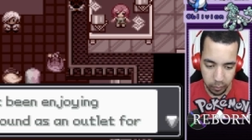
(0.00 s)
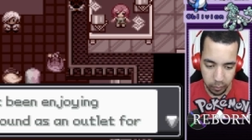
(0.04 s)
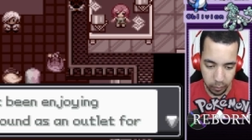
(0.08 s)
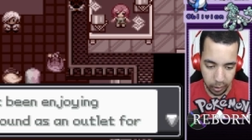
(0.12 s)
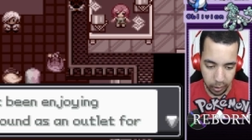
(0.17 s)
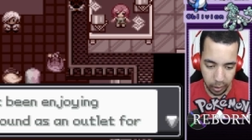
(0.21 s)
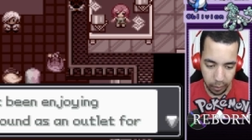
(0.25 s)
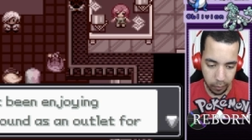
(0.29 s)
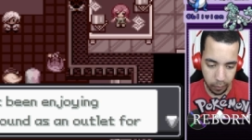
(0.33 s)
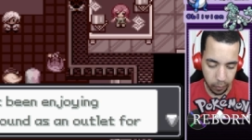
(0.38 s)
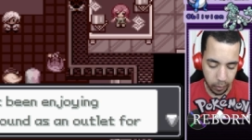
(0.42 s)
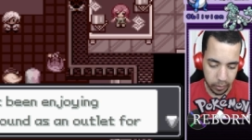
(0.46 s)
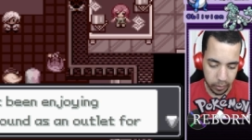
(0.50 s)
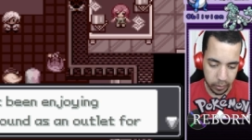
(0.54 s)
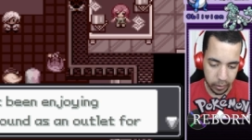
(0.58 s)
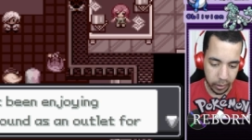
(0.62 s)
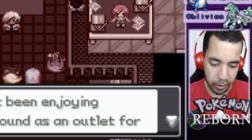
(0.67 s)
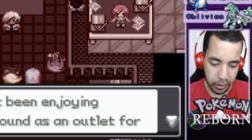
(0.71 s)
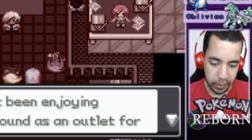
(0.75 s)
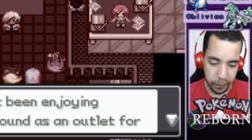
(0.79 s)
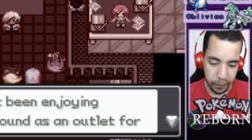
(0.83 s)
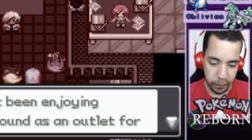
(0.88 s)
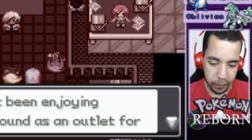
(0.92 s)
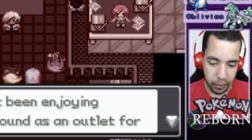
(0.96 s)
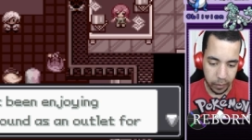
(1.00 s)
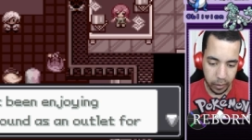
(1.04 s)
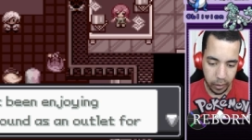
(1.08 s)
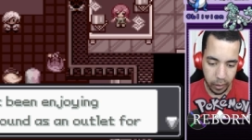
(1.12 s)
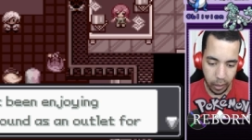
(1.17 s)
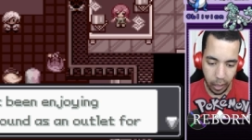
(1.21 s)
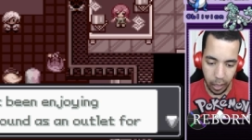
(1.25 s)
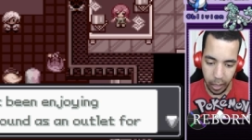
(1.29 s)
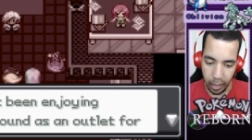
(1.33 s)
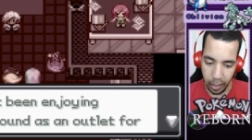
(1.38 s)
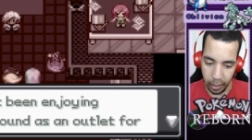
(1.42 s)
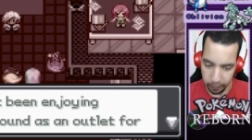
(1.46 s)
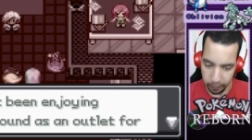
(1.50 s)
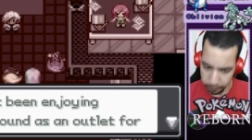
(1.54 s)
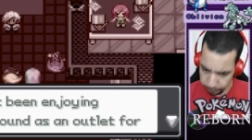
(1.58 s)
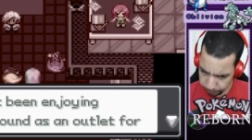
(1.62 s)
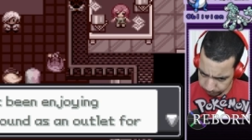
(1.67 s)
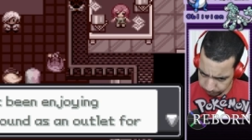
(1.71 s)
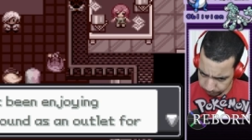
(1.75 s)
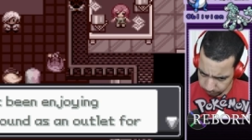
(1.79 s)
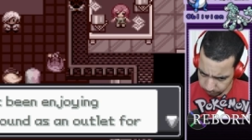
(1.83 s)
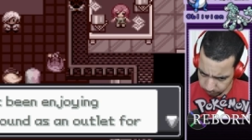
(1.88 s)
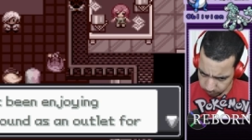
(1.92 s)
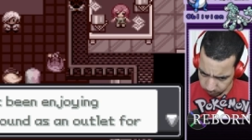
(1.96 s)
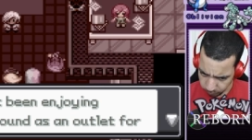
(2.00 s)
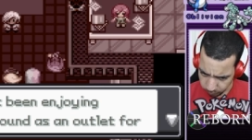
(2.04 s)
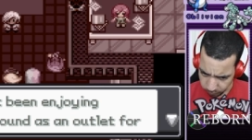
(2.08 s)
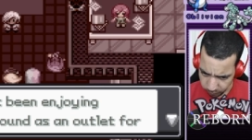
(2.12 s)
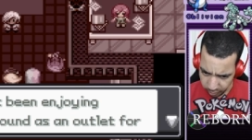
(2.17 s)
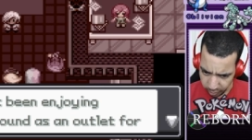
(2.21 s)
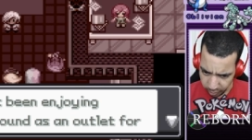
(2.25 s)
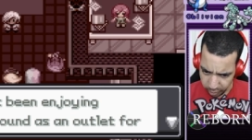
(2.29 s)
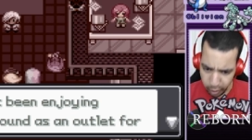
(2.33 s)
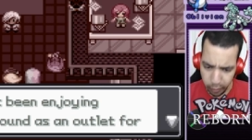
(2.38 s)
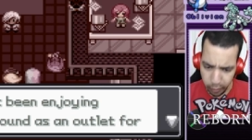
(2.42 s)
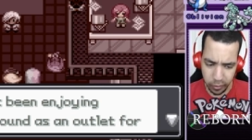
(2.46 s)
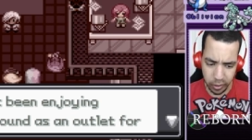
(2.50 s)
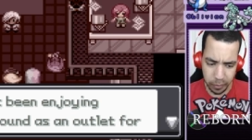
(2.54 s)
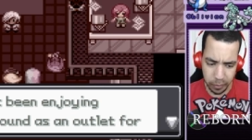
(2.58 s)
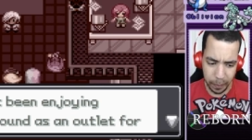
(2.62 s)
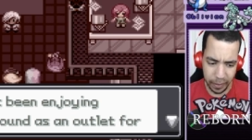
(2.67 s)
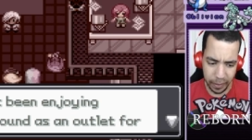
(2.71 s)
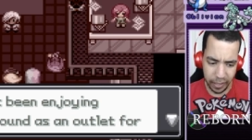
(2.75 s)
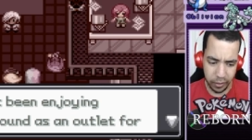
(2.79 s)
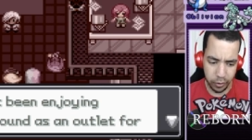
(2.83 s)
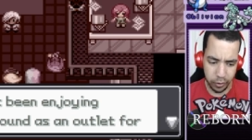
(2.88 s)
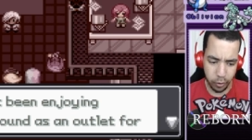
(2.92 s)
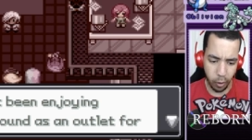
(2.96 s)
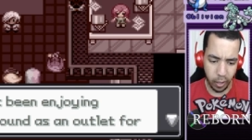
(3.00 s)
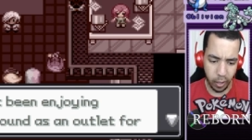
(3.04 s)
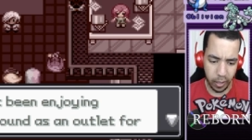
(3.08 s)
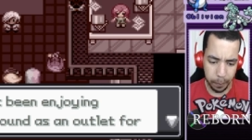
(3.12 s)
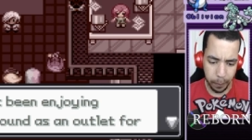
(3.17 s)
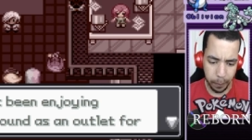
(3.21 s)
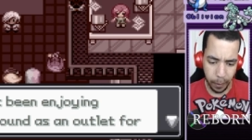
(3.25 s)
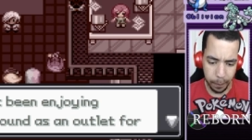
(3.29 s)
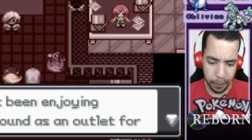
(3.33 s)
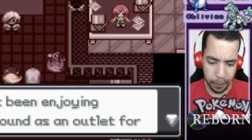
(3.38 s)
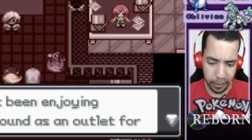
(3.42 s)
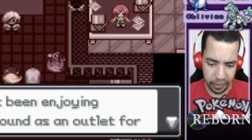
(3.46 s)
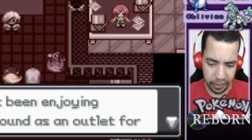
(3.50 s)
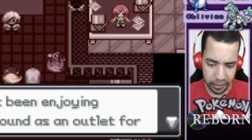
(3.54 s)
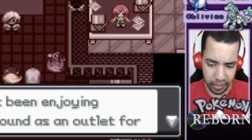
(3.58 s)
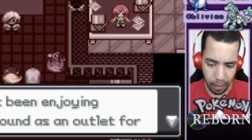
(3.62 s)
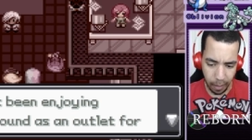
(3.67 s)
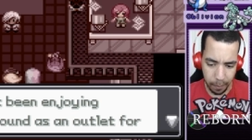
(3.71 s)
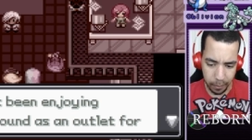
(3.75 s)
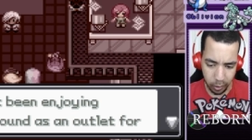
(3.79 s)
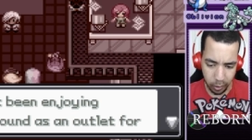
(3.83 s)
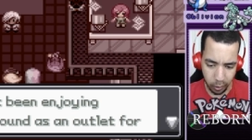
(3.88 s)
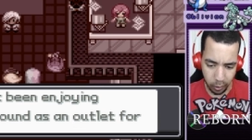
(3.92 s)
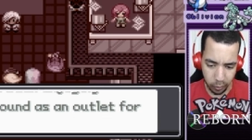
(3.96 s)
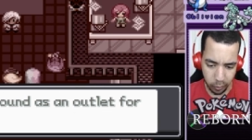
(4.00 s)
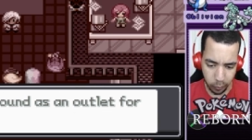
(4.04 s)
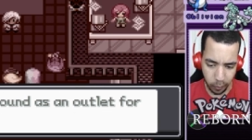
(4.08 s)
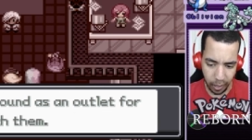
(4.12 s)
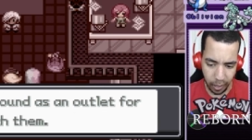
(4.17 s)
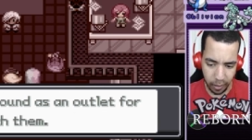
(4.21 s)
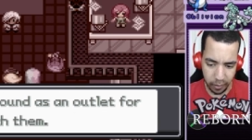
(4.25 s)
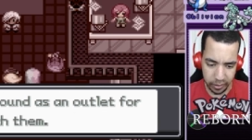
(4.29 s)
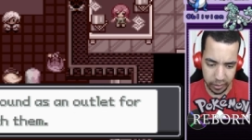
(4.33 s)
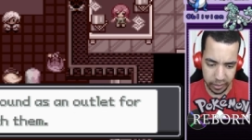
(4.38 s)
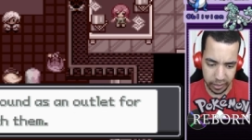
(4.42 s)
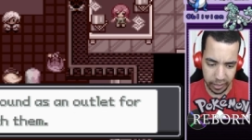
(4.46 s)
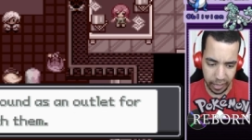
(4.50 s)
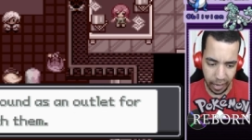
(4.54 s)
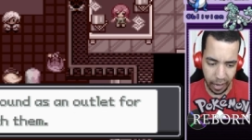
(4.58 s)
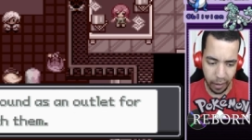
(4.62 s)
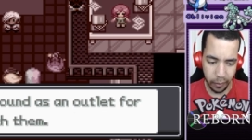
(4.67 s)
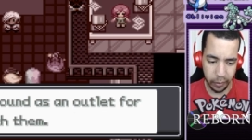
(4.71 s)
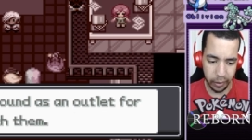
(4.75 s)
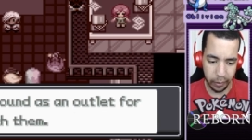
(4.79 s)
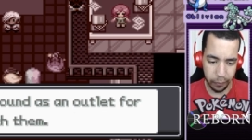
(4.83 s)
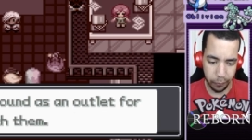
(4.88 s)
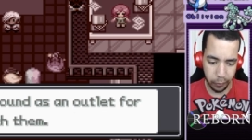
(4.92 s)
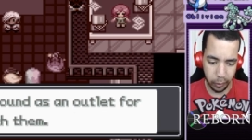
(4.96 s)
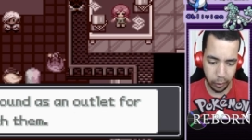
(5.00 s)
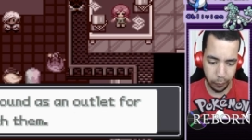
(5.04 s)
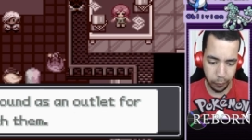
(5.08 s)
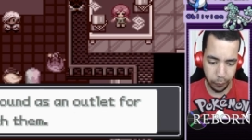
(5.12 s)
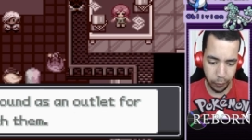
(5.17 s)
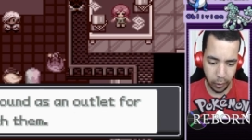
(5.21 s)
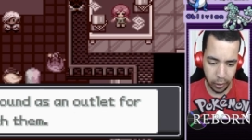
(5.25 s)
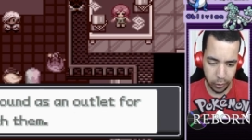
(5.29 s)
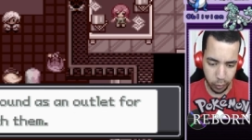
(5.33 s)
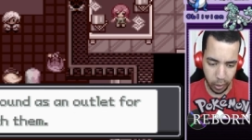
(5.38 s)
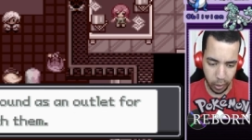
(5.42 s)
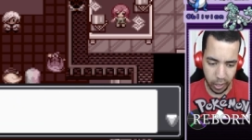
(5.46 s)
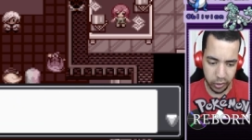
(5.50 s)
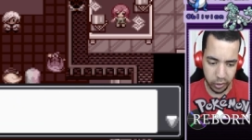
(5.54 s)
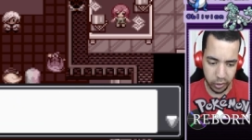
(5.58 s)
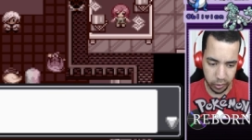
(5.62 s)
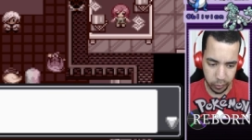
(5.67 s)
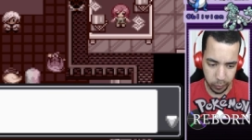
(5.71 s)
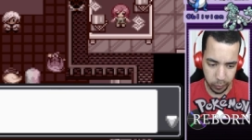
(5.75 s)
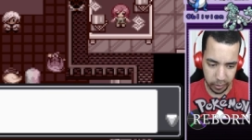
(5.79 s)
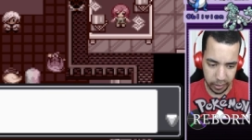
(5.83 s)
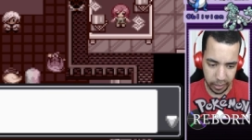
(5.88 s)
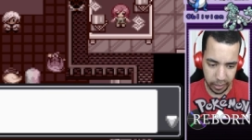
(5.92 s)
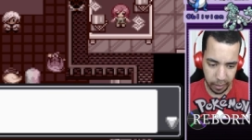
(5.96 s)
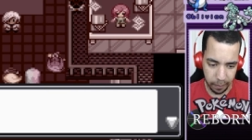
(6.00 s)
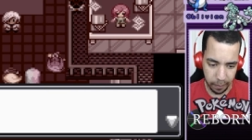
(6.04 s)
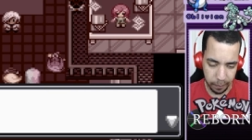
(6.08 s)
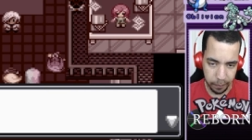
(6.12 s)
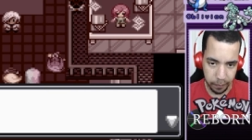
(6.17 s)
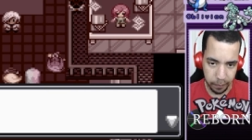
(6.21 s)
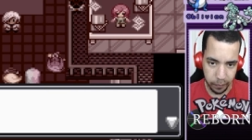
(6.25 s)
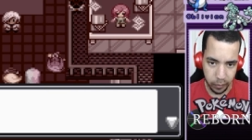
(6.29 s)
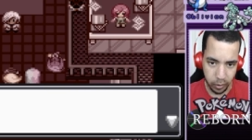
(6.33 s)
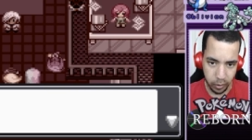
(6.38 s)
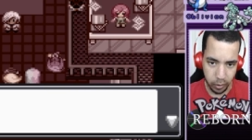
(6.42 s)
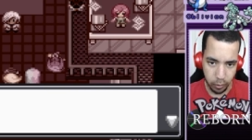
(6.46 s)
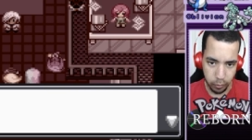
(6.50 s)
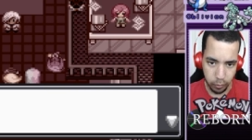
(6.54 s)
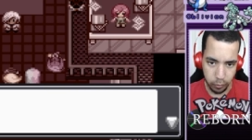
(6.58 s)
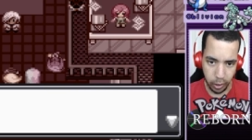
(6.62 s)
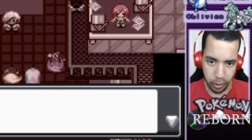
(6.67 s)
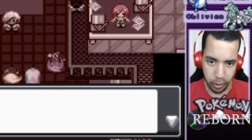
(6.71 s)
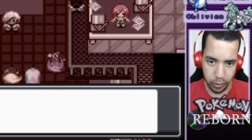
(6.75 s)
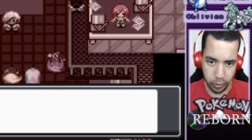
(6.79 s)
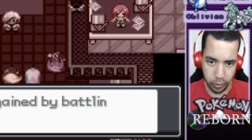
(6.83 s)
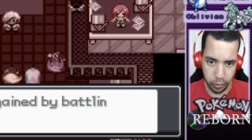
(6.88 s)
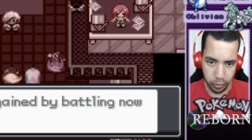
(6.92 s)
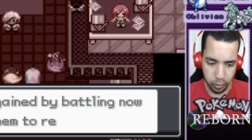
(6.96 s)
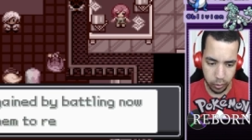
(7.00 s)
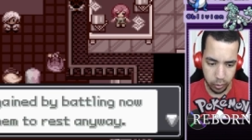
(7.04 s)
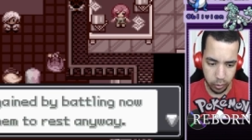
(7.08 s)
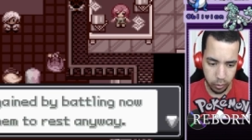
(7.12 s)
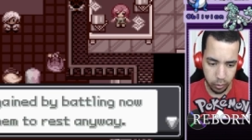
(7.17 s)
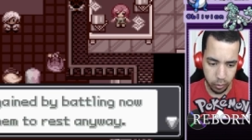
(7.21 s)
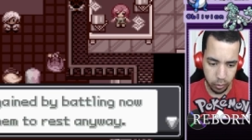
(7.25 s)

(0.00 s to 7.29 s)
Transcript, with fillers: Whatever it was. Um, you've just been enjoying puppeting Domino around as an outlet for your frustrations with them. That's.